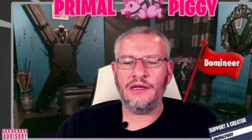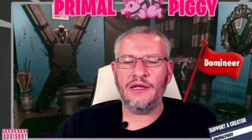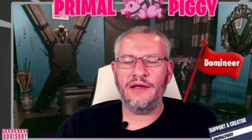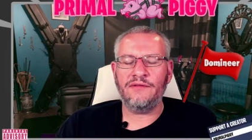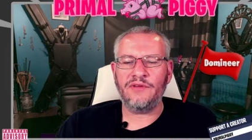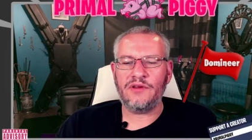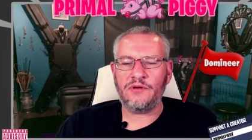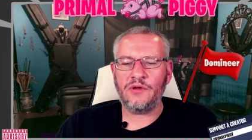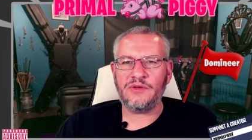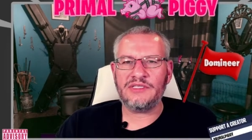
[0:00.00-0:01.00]
If they don't
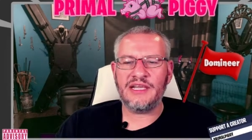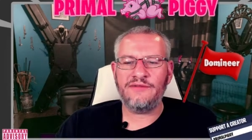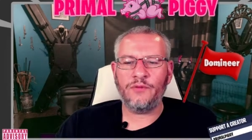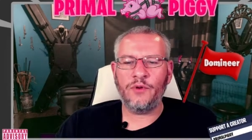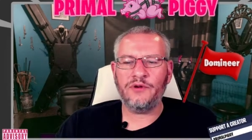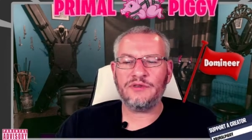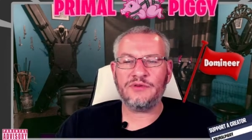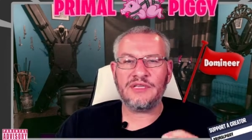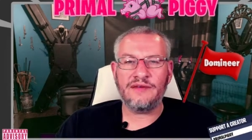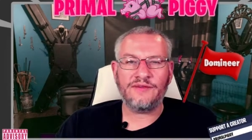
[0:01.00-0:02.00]
know what safe words or
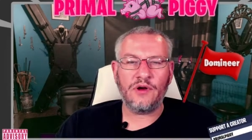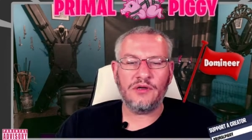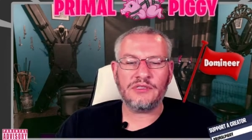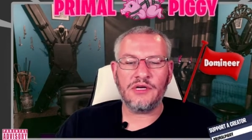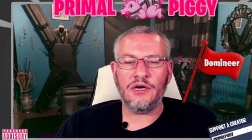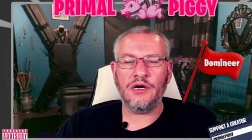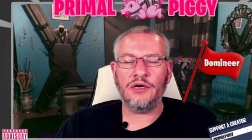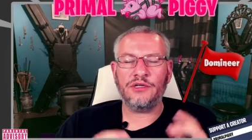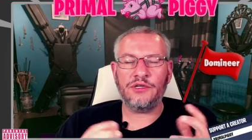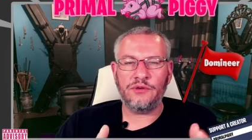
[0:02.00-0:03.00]
safe calls are,
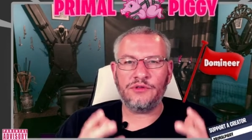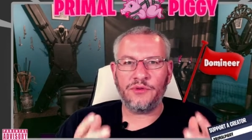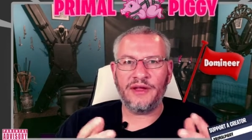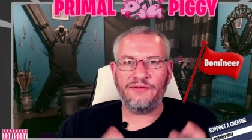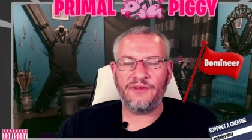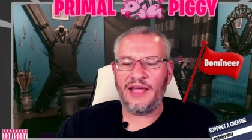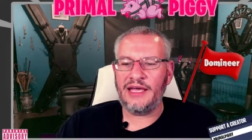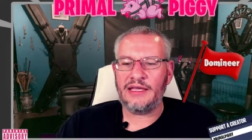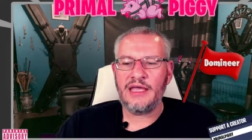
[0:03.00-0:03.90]
huge red flag.